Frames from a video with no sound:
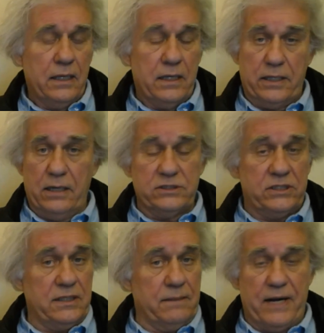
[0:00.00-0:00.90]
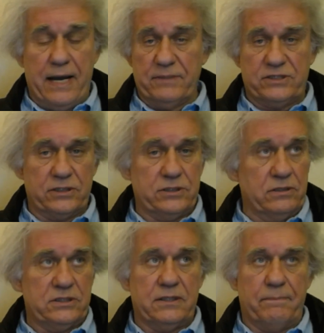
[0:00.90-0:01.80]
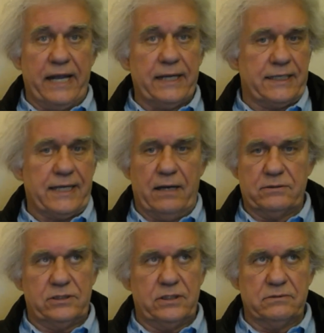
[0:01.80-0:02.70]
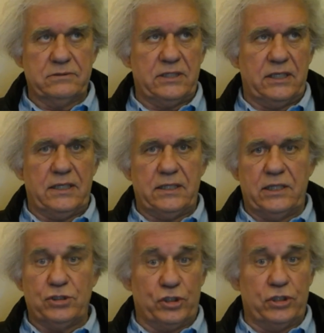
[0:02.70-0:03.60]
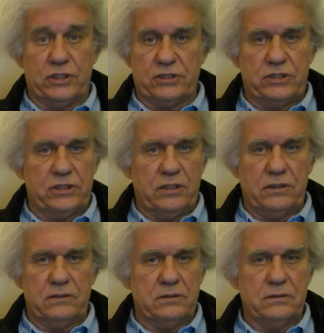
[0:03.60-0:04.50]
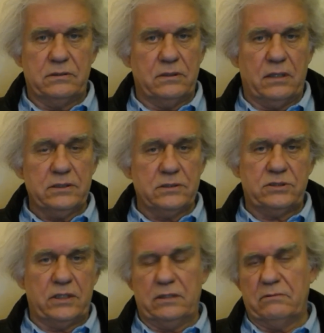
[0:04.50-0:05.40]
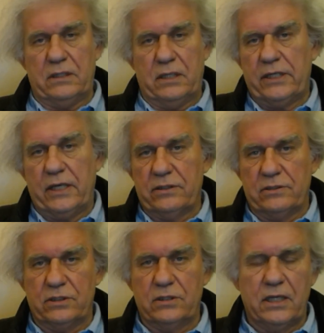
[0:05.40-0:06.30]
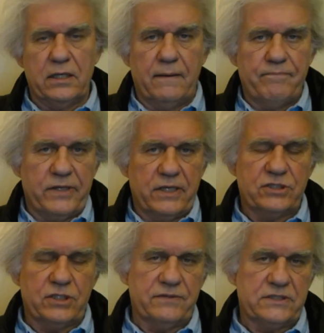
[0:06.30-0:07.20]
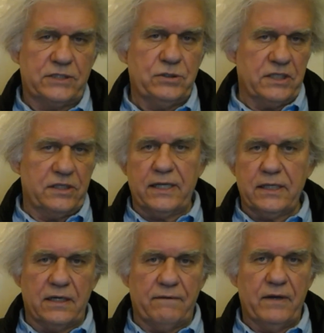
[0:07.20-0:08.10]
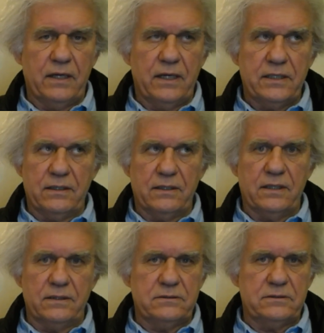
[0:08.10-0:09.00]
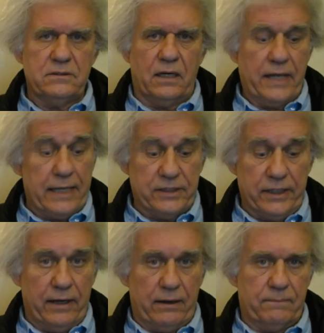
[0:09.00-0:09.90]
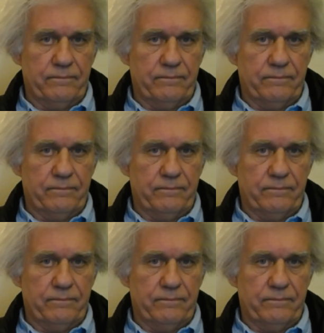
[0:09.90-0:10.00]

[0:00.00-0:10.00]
You don't see the promises. You don't see the bank accounts. You don't see insurance, you know, all those and any other uh, service that you can think of. You know, those are not there.